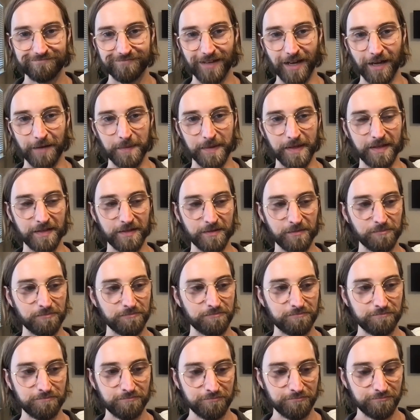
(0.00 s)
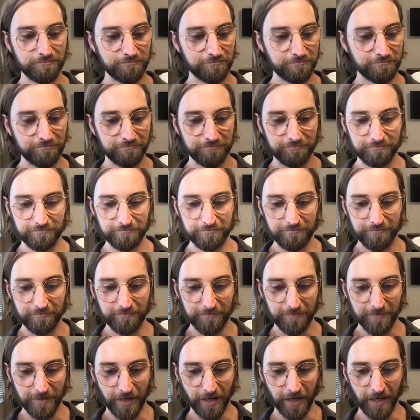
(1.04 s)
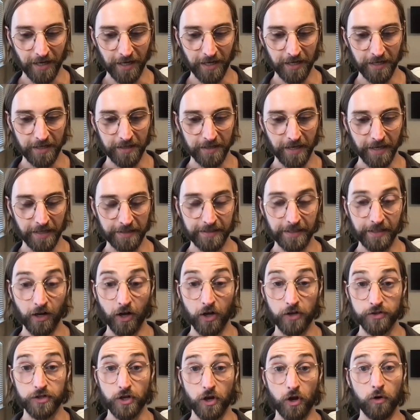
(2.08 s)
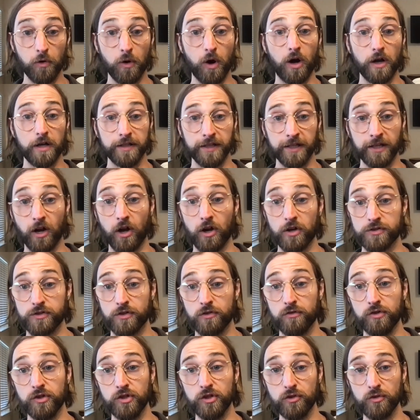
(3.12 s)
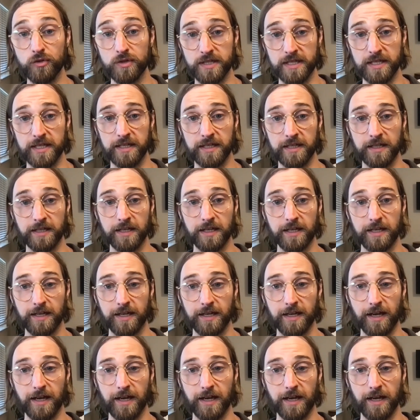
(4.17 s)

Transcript: I mean, and then also using